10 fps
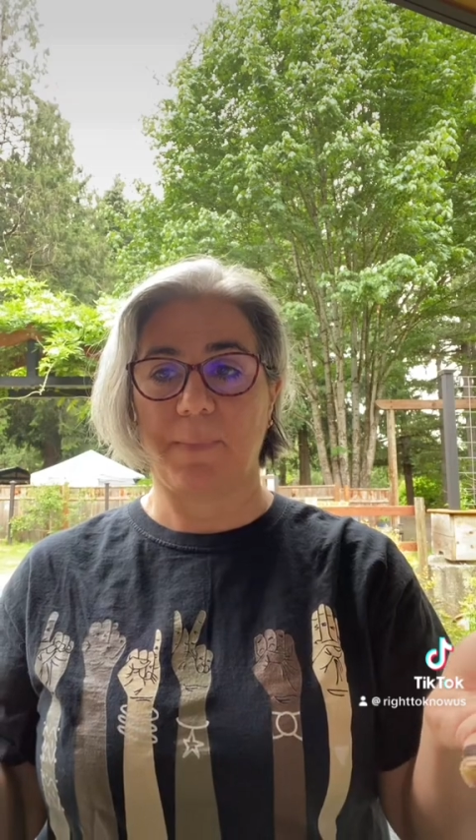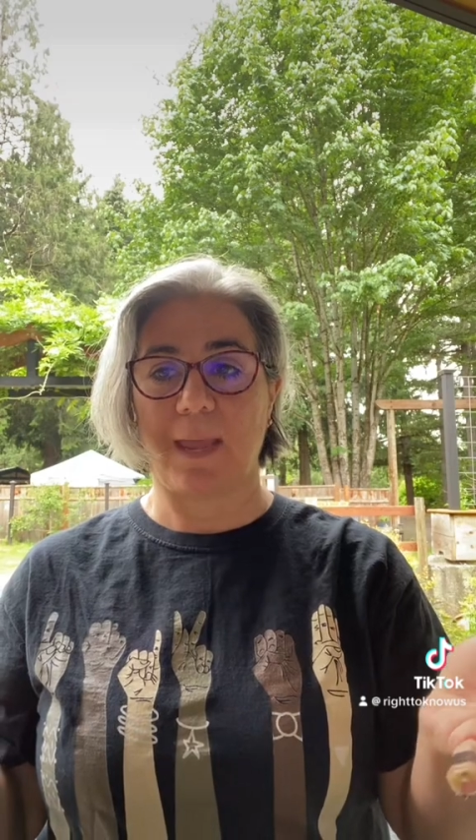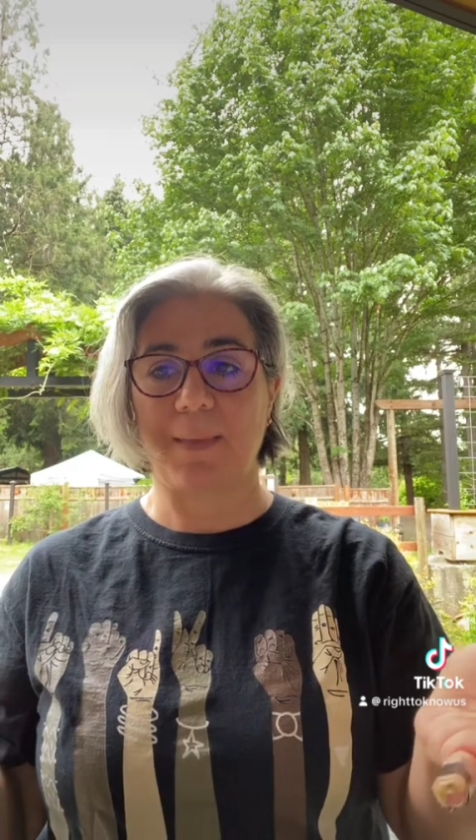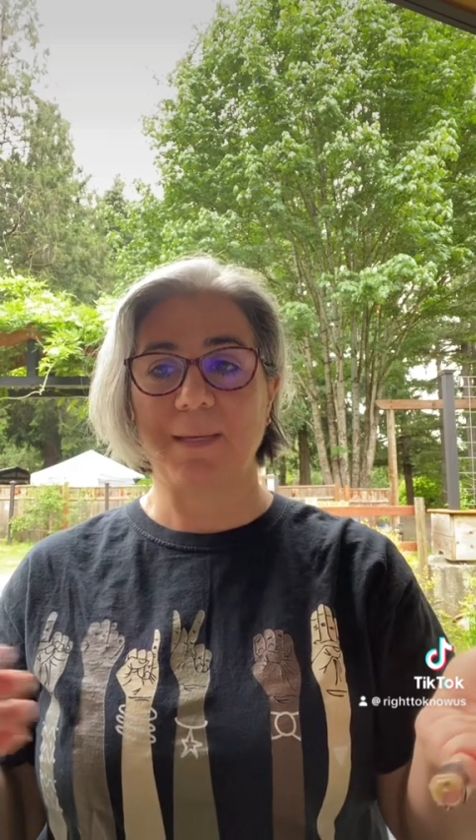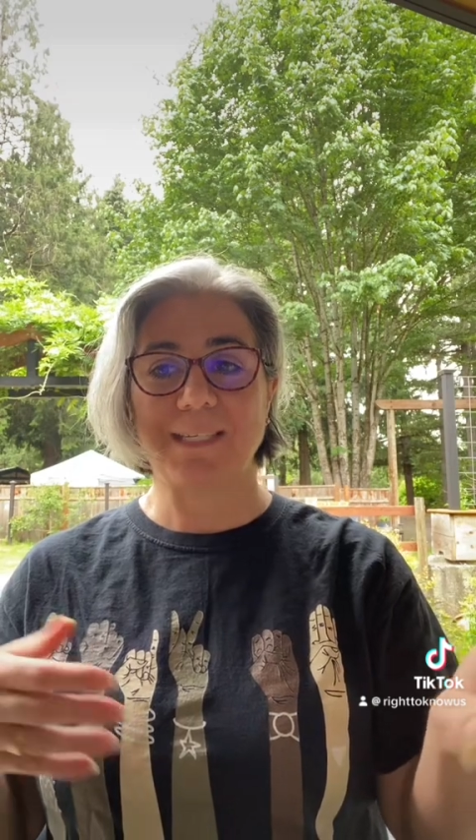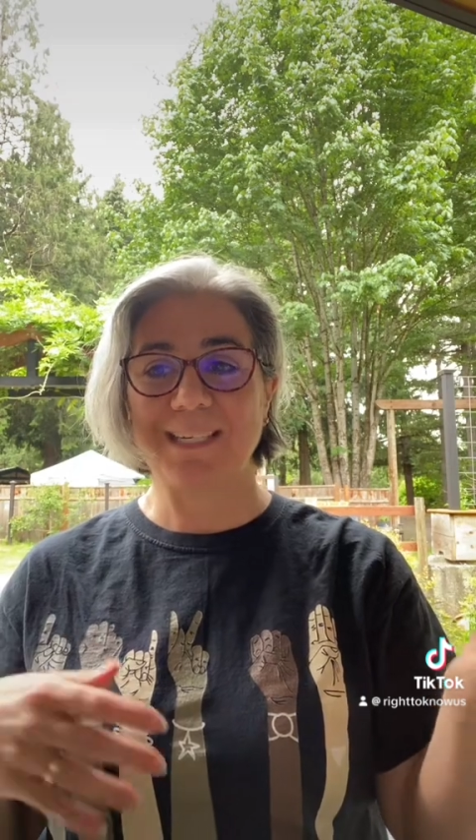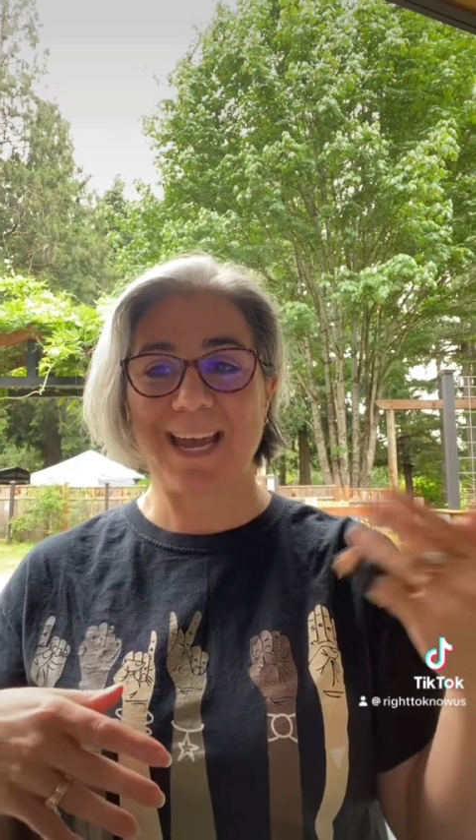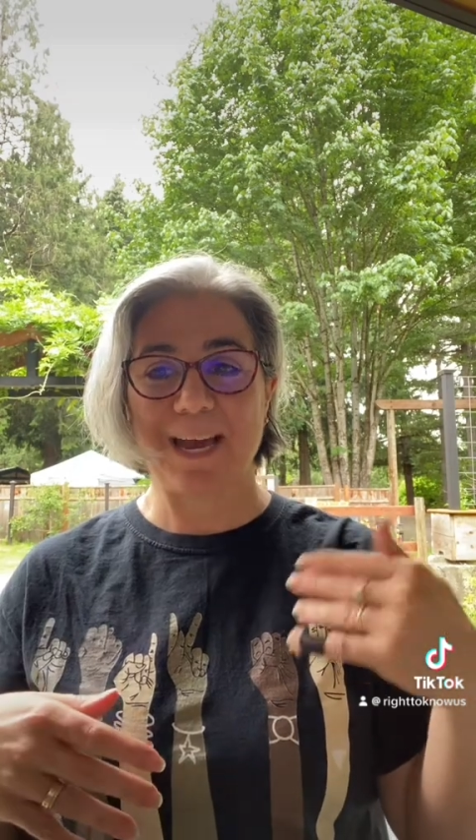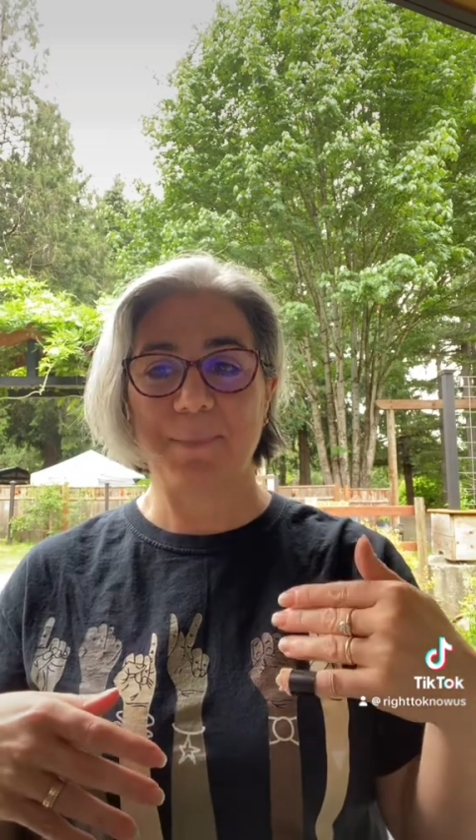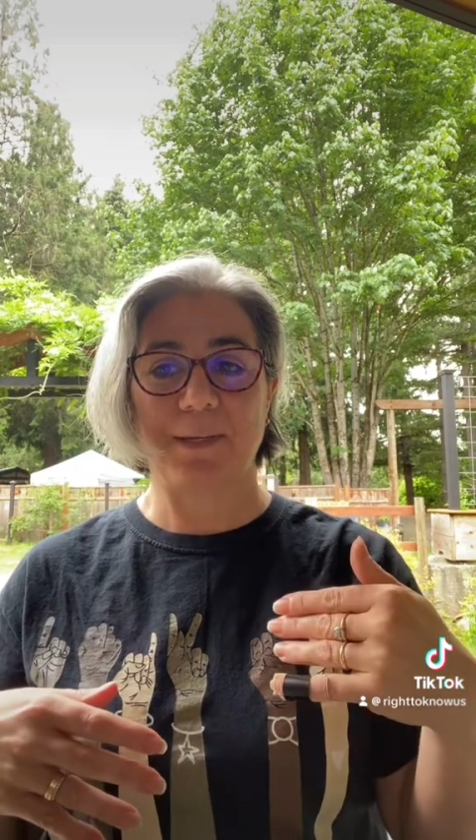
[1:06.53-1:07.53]
And this didn't
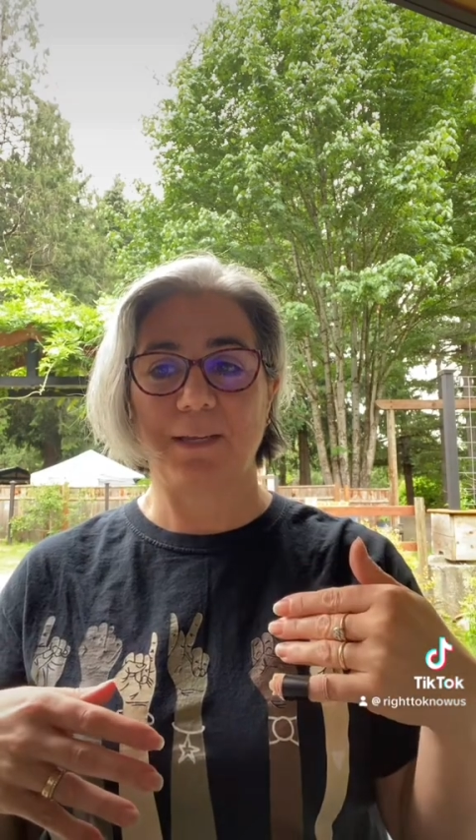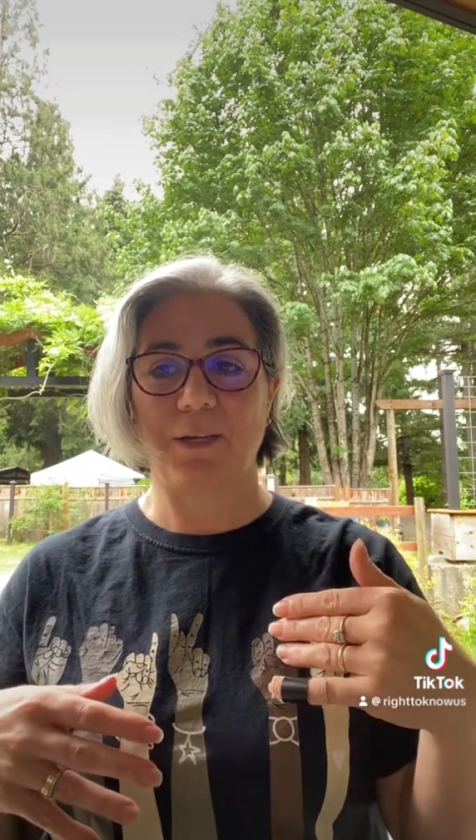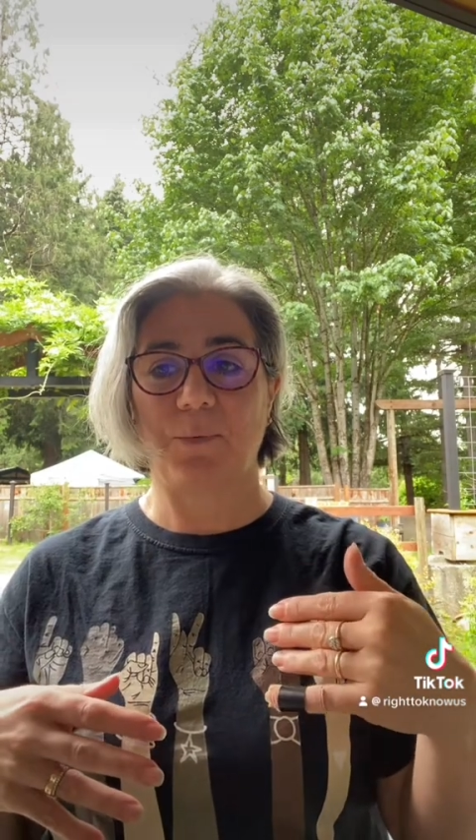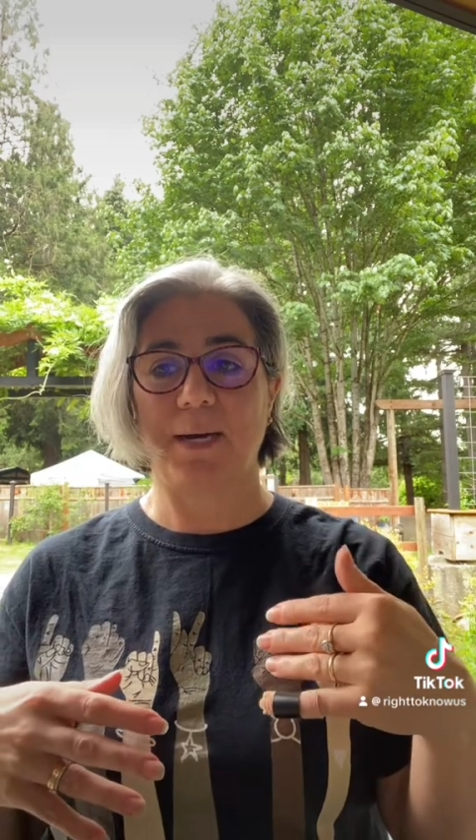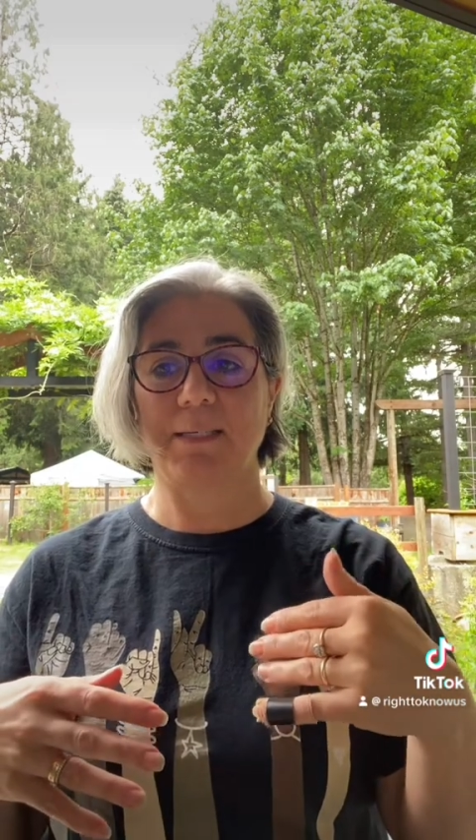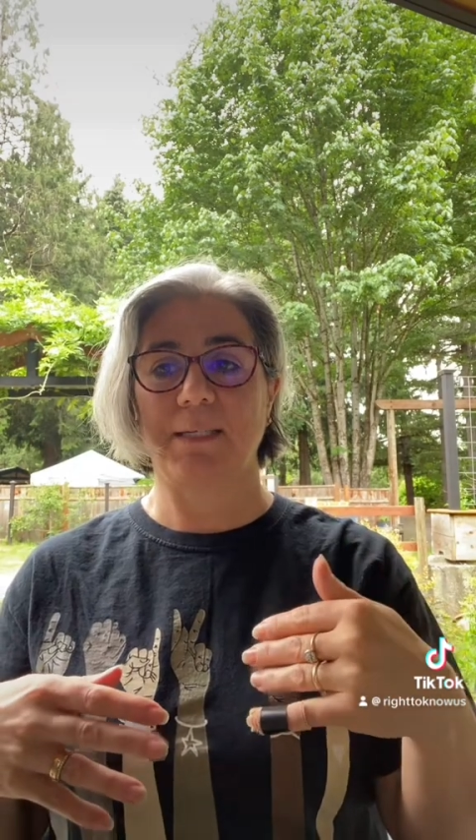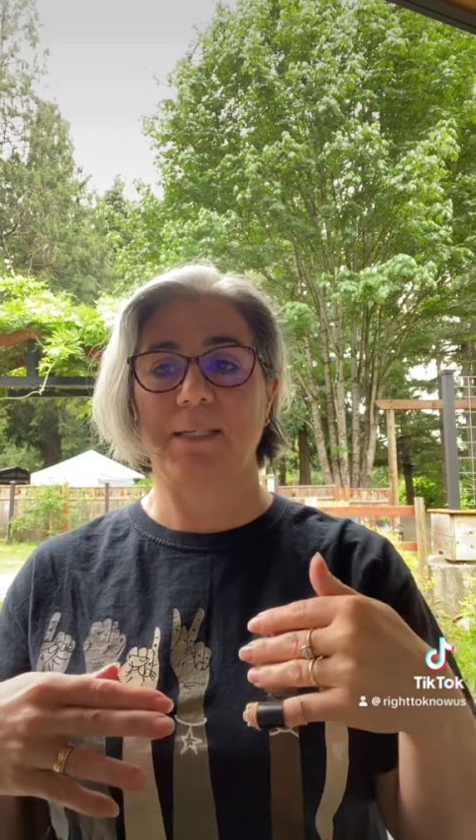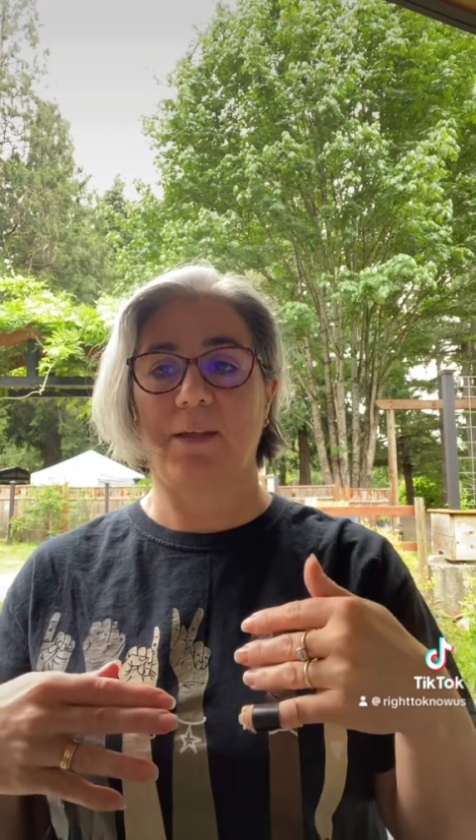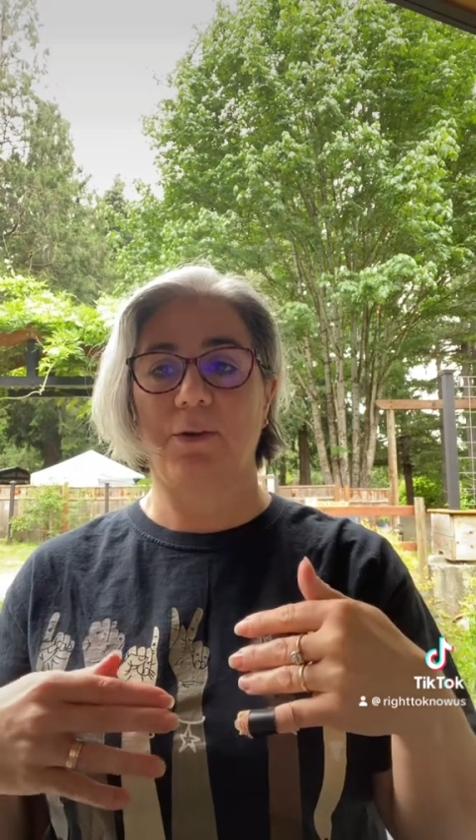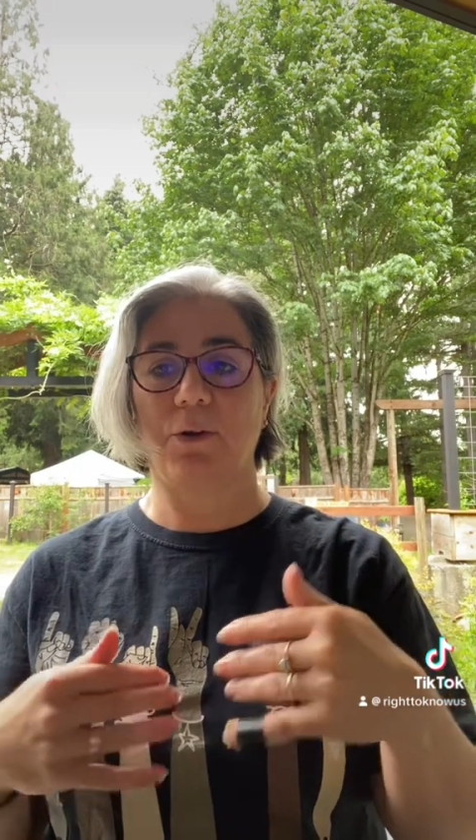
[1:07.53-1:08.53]
happen in the US until the